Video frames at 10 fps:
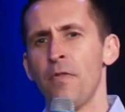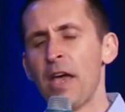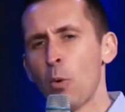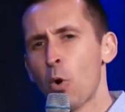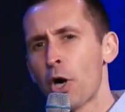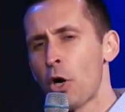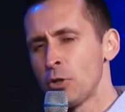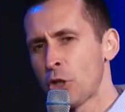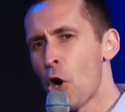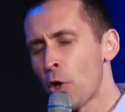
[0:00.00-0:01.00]
They were
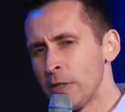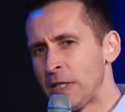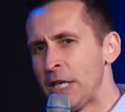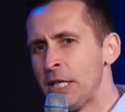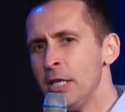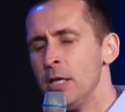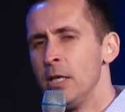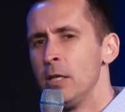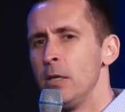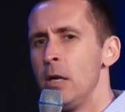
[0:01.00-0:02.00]
on
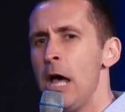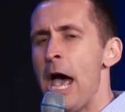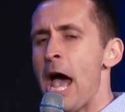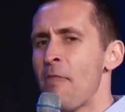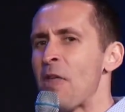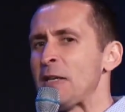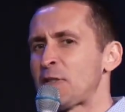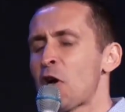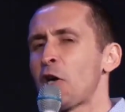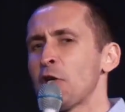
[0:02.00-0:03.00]
quarantine and they
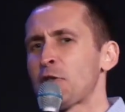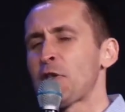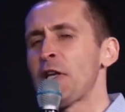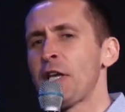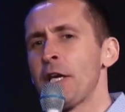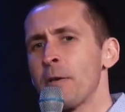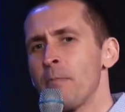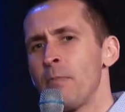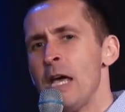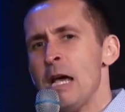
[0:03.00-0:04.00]
started singing
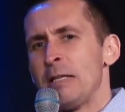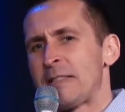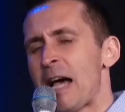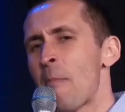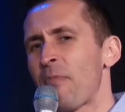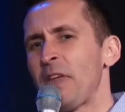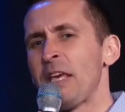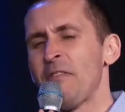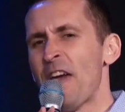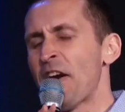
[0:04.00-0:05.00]

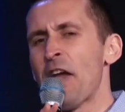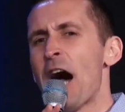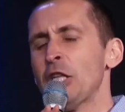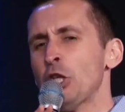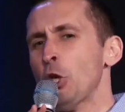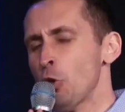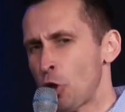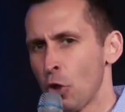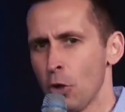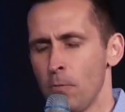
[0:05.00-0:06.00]
something very
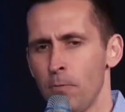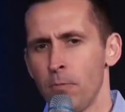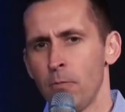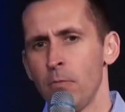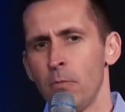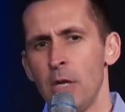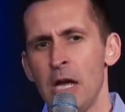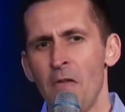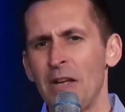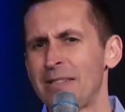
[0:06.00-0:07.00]
unusual.
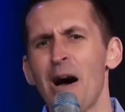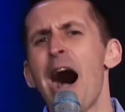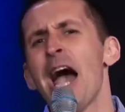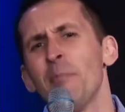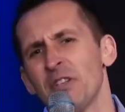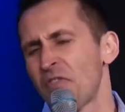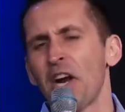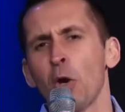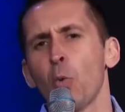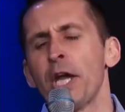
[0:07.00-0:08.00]
The time is
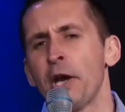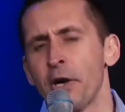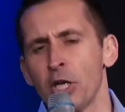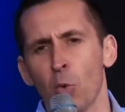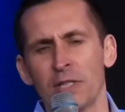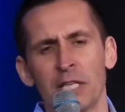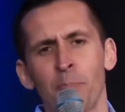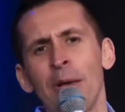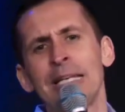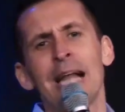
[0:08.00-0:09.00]
very weird. It was
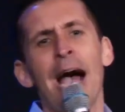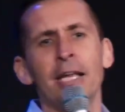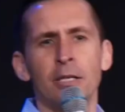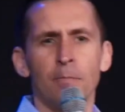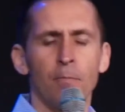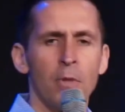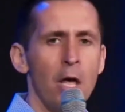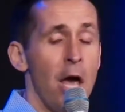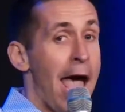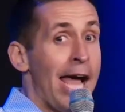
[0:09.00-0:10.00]
at midnight
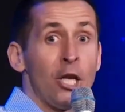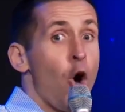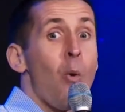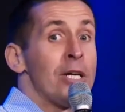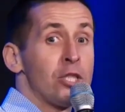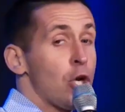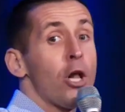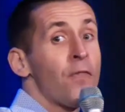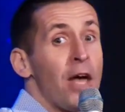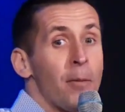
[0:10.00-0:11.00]
and no one
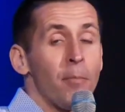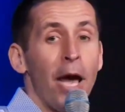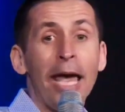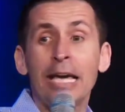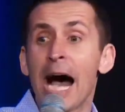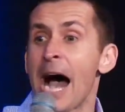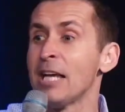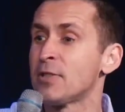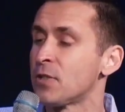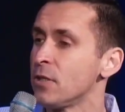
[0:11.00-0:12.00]
told them, "Hey
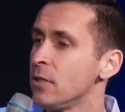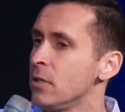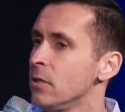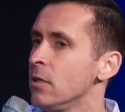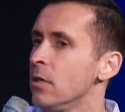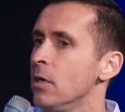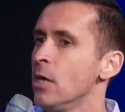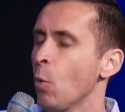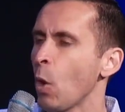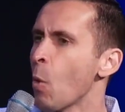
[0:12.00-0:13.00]
guys,
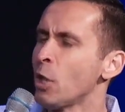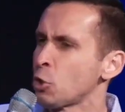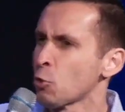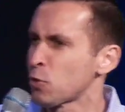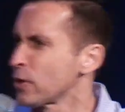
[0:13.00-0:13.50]
we want to